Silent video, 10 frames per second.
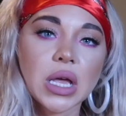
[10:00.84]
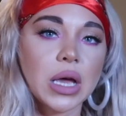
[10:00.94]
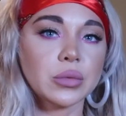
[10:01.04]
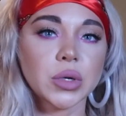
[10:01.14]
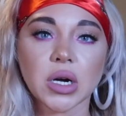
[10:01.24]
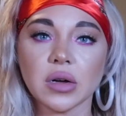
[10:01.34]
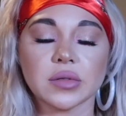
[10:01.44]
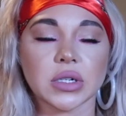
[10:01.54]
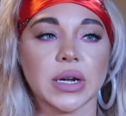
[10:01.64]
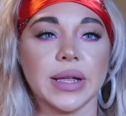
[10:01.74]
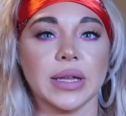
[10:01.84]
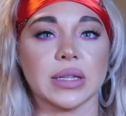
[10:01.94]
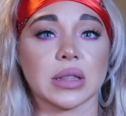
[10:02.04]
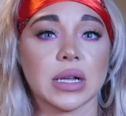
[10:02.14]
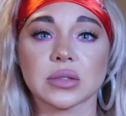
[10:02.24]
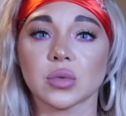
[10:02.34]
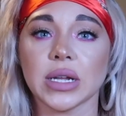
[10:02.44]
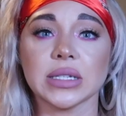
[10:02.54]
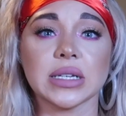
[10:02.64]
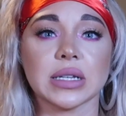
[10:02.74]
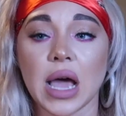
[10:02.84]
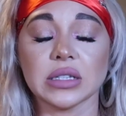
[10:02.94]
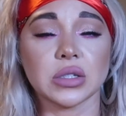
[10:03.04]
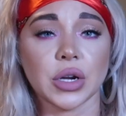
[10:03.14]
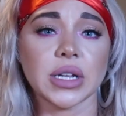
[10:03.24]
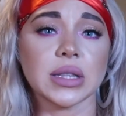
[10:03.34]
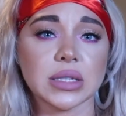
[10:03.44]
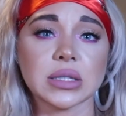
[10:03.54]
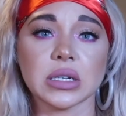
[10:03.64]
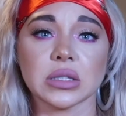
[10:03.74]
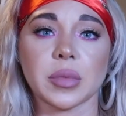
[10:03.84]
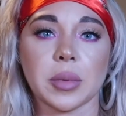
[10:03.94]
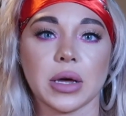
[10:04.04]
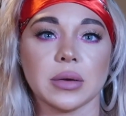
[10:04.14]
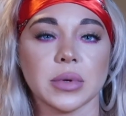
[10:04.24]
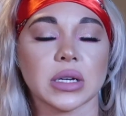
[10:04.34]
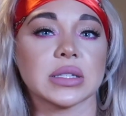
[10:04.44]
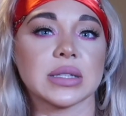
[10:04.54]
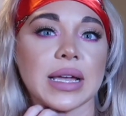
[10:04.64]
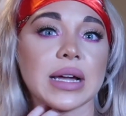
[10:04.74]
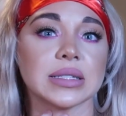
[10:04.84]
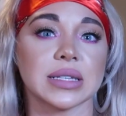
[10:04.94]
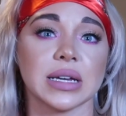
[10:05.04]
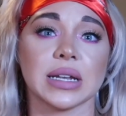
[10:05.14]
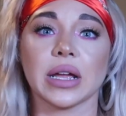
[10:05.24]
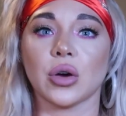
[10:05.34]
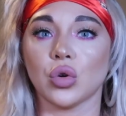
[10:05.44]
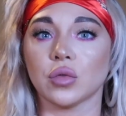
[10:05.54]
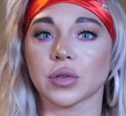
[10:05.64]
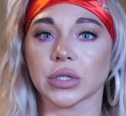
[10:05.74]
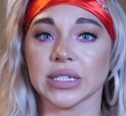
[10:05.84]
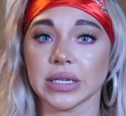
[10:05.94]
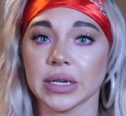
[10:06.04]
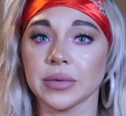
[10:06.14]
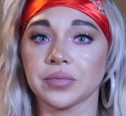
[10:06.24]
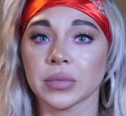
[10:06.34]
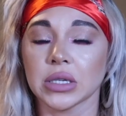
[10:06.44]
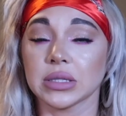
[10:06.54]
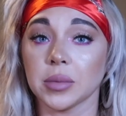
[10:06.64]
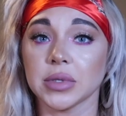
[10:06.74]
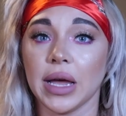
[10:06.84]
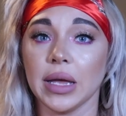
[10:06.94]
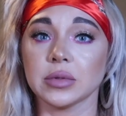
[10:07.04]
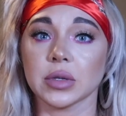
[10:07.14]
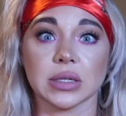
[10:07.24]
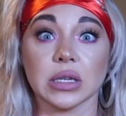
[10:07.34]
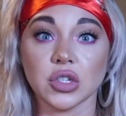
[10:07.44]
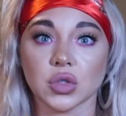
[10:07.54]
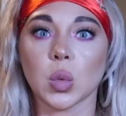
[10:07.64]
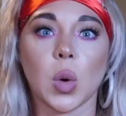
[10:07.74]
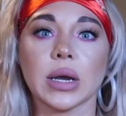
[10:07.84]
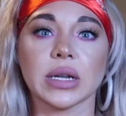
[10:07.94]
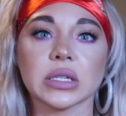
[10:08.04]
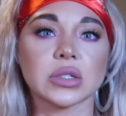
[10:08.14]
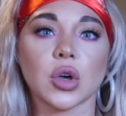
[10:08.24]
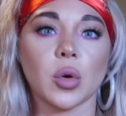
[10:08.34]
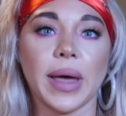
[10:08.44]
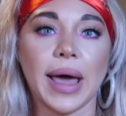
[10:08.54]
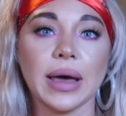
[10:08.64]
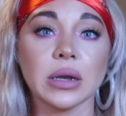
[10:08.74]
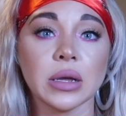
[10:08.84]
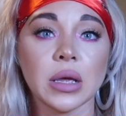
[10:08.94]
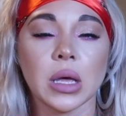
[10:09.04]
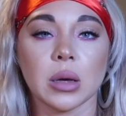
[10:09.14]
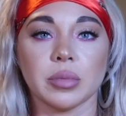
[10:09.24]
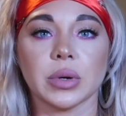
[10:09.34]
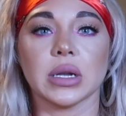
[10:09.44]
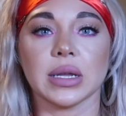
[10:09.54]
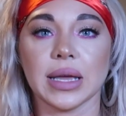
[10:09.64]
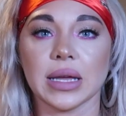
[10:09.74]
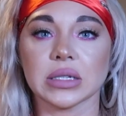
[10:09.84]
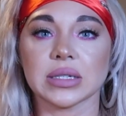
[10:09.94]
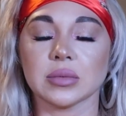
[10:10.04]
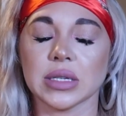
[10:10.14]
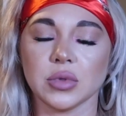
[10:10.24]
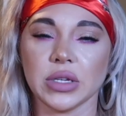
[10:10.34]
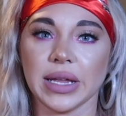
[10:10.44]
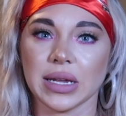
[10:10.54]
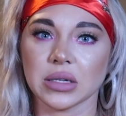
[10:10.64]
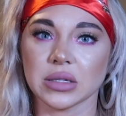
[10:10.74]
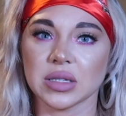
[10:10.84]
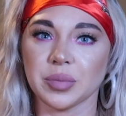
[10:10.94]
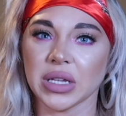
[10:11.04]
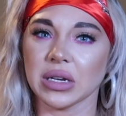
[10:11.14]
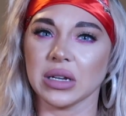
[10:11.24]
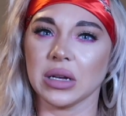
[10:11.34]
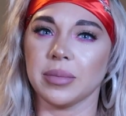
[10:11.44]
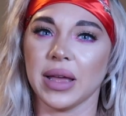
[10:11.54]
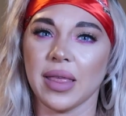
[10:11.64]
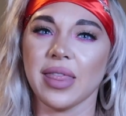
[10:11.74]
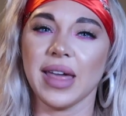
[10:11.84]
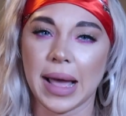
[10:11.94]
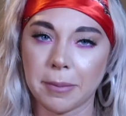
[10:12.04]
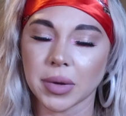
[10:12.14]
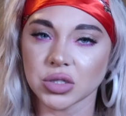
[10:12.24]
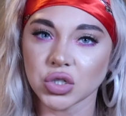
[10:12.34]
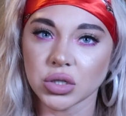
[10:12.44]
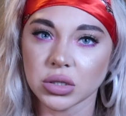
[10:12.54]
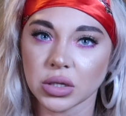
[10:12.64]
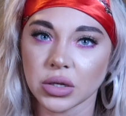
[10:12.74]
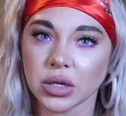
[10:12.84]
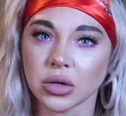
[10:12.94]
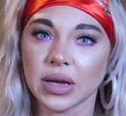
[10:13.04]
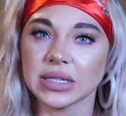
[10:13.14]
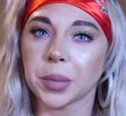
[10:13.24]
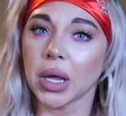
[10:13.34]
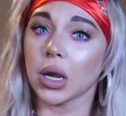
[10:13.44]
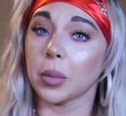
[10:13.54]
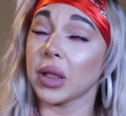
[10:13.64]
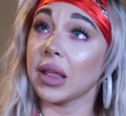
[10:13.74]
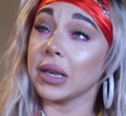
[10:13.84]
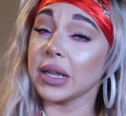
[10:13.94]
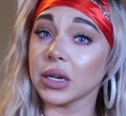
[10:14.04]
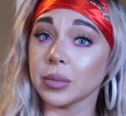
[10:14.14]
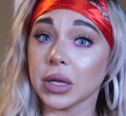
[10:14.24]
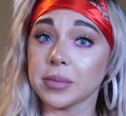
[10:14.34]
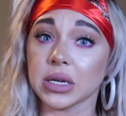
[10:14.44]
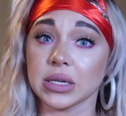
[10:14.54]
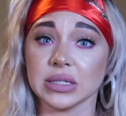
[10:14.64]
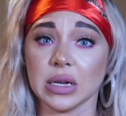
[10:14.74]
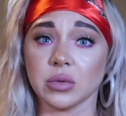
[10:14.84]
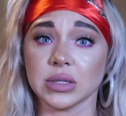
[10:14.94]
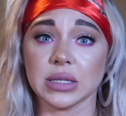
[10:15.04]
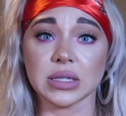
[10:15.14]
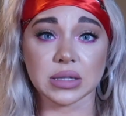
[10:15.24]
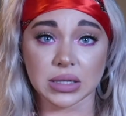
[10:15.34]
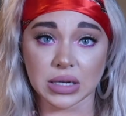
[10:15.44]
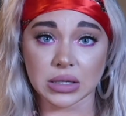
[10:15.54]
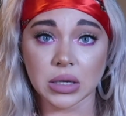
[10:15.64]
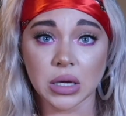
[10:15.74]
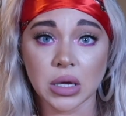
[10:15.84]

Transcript: and recover, and that's what I did. I started listening to my body because, like I said, I overdid it sometimes because I just wanted it so bad. But again, sometimes you can't speed it up that much. You know, I sped it up a little bit because I was listening